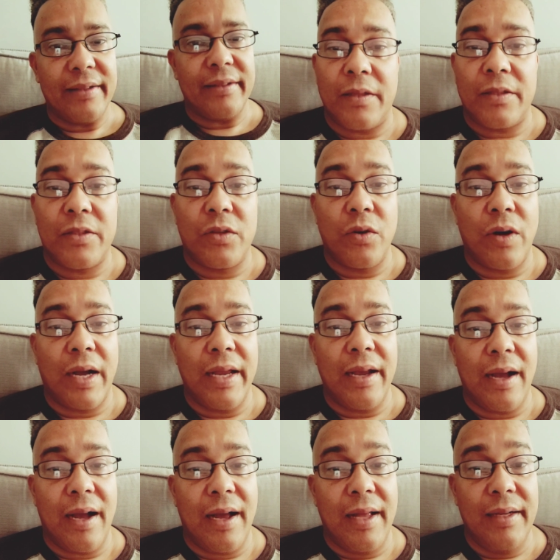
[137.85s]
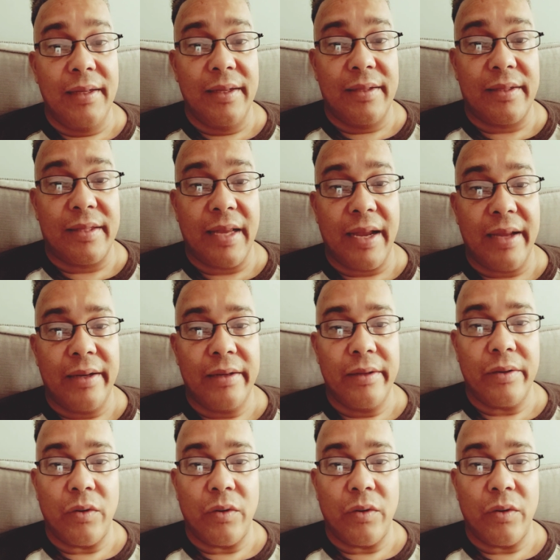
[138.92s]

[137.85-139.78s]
So I understand